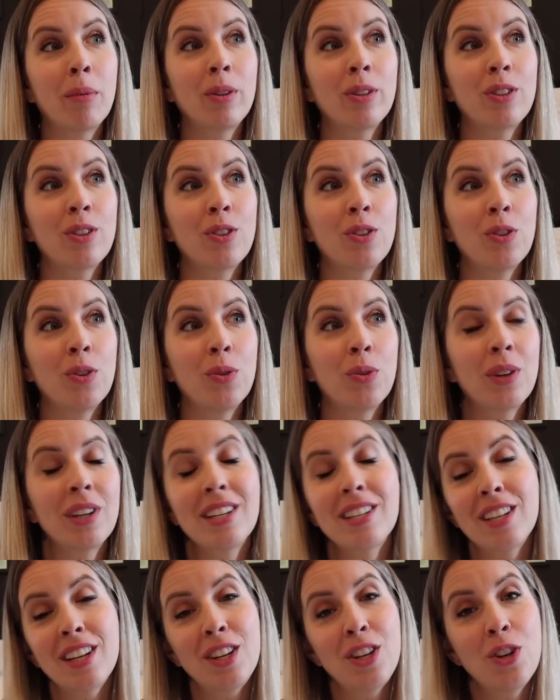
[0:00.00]
able to
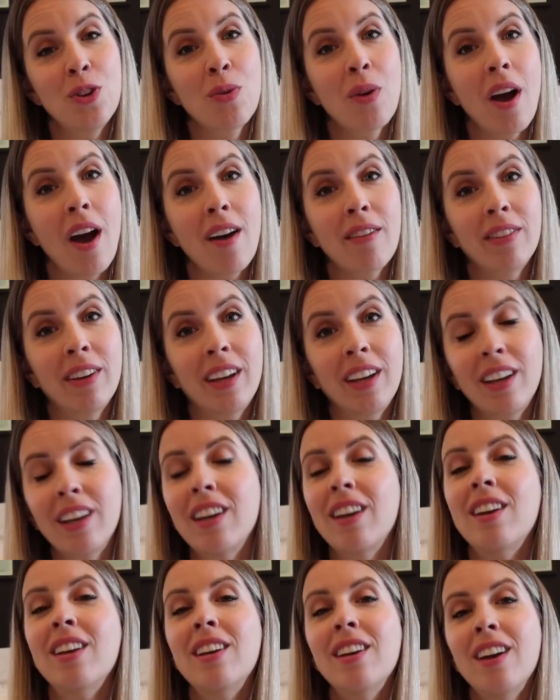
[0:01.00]
continue
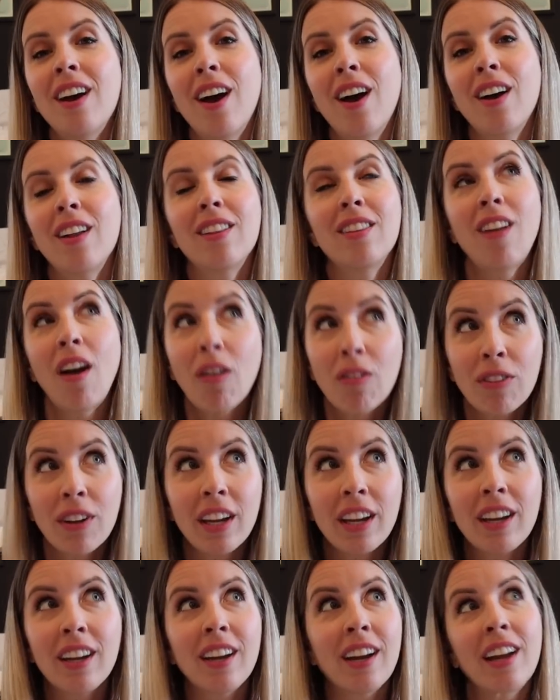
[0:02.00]
having a
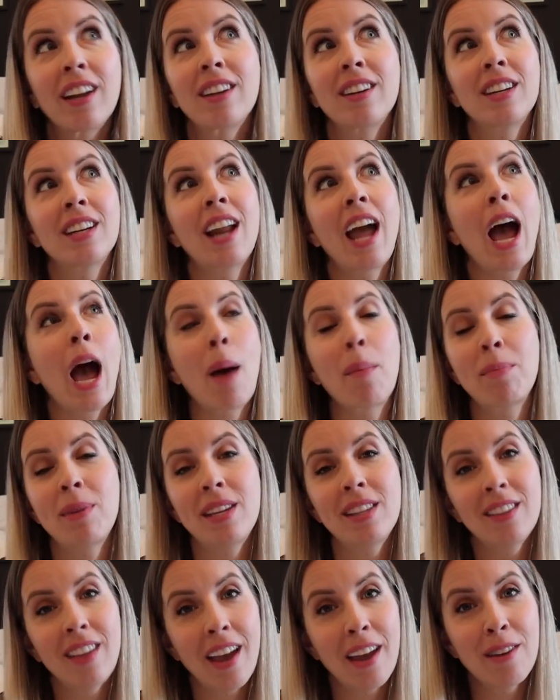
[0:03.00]
loving and happy
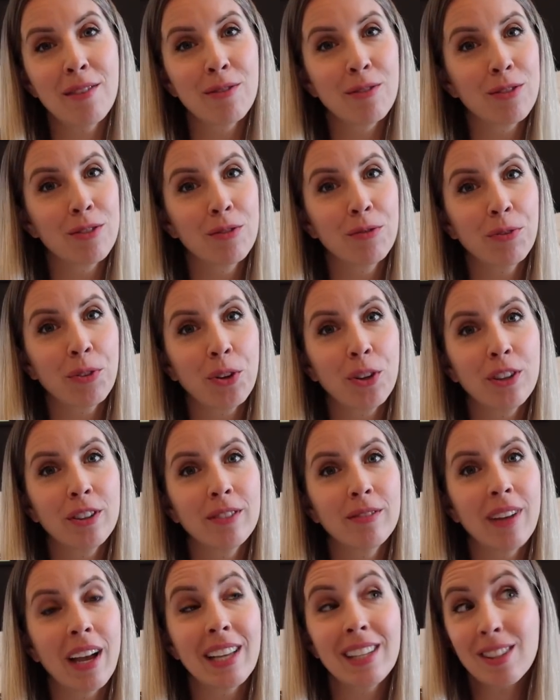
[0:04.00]
life
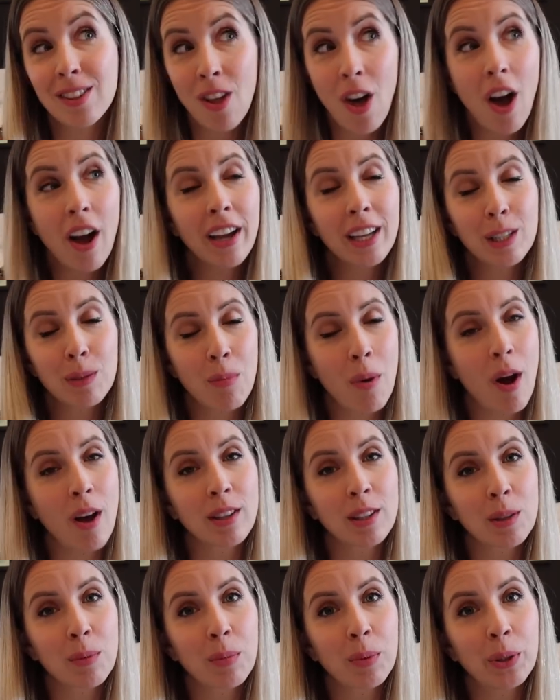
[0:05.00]
for as long as
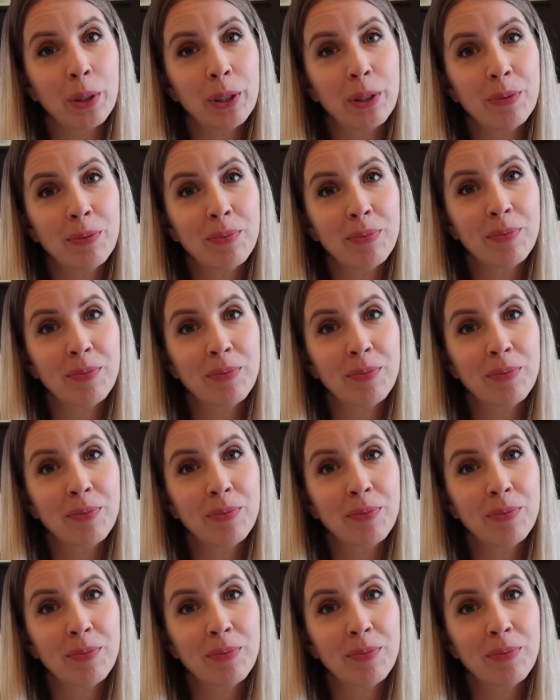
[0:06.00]
possible.